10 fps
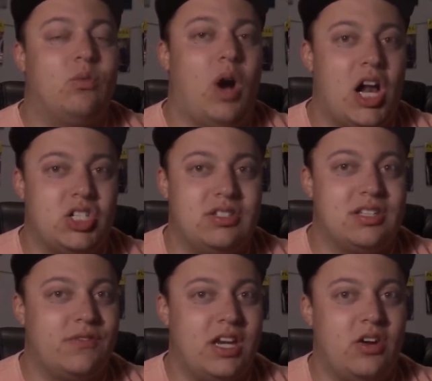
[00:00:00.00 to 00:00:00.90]
watching
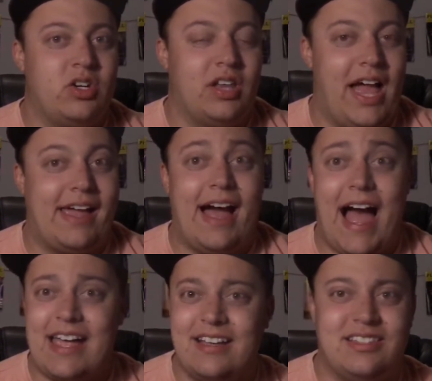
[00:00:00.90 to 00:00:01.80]
this video and you're like,
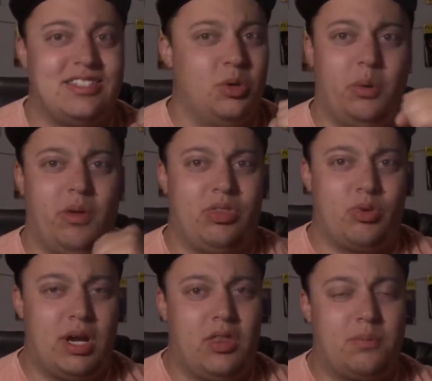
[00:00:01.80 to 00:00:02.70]
I could do it with
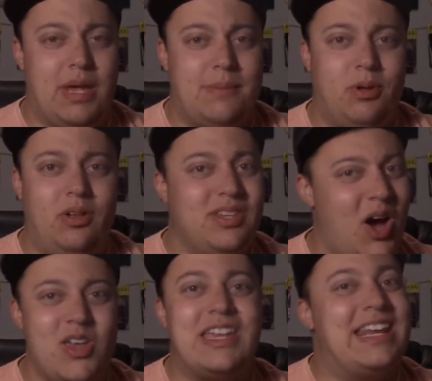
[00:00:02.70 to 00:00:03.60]
3 other people.
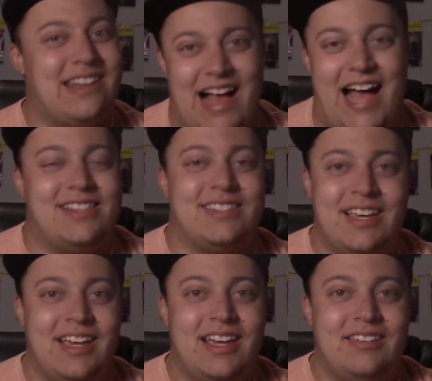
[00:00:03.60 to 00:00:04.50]
No, you cannot,
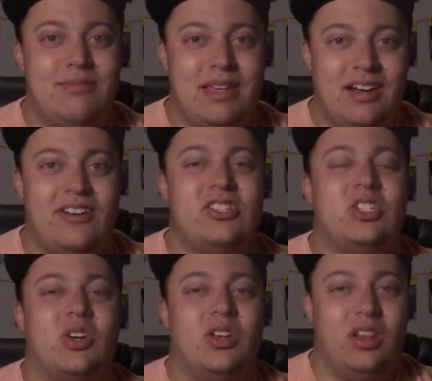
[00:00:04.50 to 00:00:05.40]
because
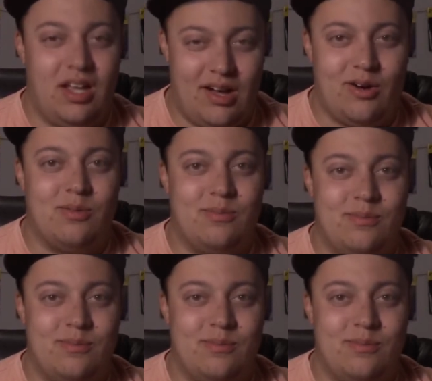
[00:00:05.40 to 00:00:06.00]
you're low.